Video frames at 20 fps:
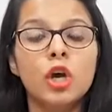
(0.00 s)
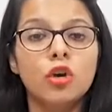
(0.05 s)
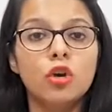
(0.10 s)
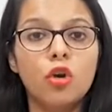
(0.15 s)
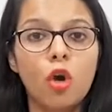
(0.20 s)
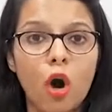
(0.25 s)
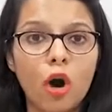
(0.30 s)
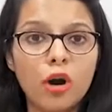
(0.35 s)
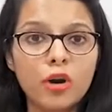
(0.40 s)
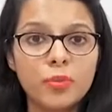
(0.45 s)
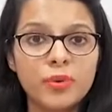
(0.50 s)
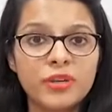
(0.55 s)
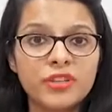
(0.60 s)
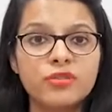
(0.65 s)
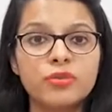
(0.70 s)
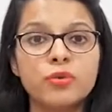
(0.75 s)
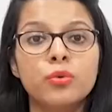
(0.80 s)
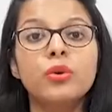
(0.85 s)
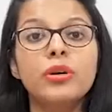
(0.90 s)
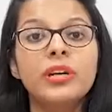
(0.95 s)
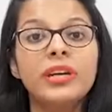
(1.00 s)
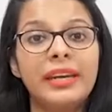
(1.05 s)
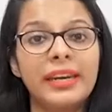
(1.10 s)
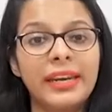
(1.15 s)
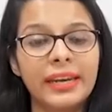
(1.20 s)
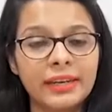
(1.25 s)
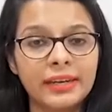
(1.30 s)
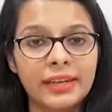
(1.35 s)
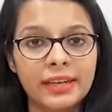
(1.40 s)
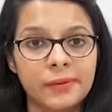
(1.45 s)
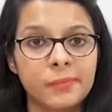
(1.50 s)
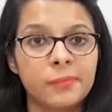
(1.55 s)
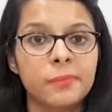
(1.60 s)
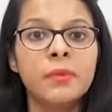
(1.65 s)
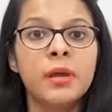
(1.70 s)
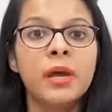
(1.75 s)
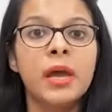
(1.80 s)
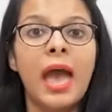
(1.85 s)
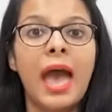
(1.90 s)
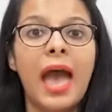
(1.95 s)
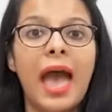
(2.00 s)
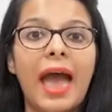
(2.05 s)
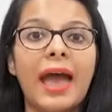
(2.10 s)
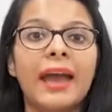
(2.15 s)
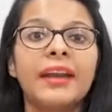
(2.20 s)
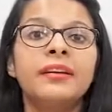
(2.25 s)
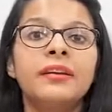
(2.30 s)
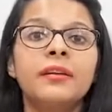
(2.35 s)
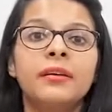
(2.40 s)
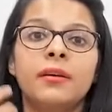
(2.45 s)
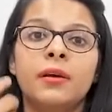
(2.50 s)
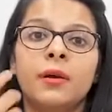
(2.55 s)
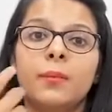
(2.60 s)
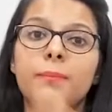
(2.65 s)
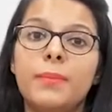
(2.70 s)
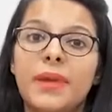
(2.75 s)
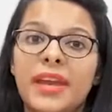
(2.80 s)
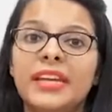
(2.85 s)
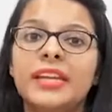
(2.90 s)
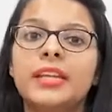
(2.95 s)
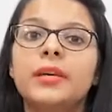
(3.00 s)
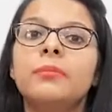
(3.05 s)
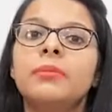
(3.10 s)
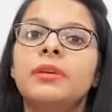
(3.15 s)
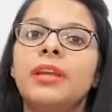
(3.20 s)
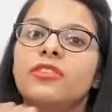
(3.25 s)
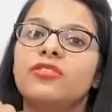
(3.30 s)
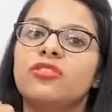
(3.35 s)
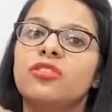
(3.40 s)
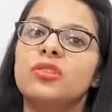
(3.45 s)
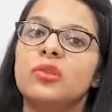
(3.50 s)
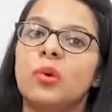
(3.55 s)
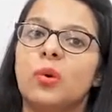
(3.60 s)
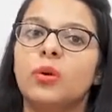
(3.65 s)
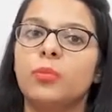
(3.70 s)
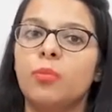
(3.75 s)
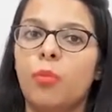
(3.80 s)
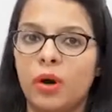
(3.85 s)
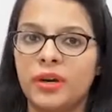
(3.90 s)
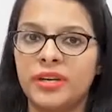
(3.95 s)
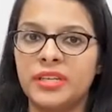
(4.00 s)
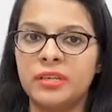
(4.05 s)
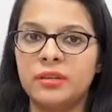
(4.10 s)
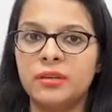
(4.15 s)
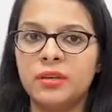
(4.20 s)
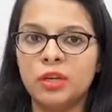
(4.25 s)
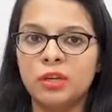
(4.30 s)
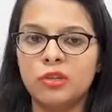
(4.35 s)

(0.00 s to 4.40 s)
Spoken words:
Lord Vishnu tricked him and made him touch his own body.